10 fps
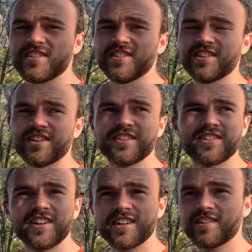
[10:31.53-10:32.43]
god.
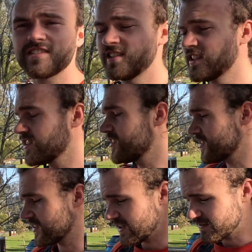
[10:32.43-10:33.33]
Alright,
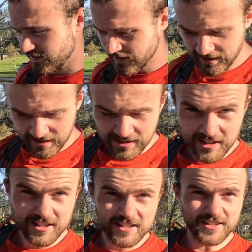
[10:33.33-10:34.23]
close enough.
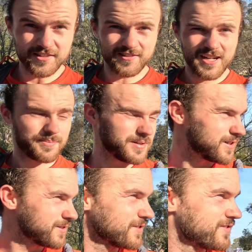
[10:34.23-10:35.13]
That's a wrap.
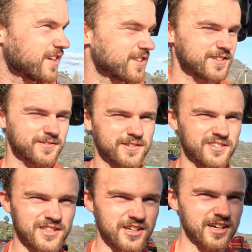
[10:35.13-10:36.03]
We've done it. We're
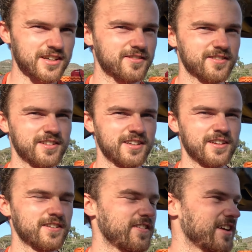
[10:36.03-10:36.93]
alive.
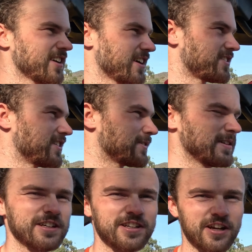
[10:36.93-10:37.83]
Fantastic.
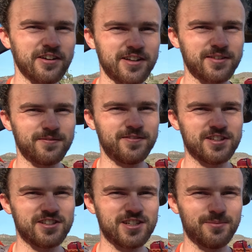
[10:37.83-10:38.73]
We're going to go and get some
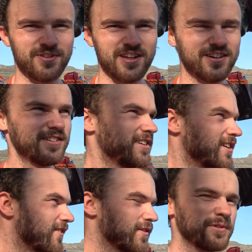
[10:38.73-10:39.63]
fish and chips now.
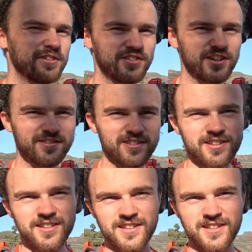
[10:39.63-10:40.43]
I think we deserve it.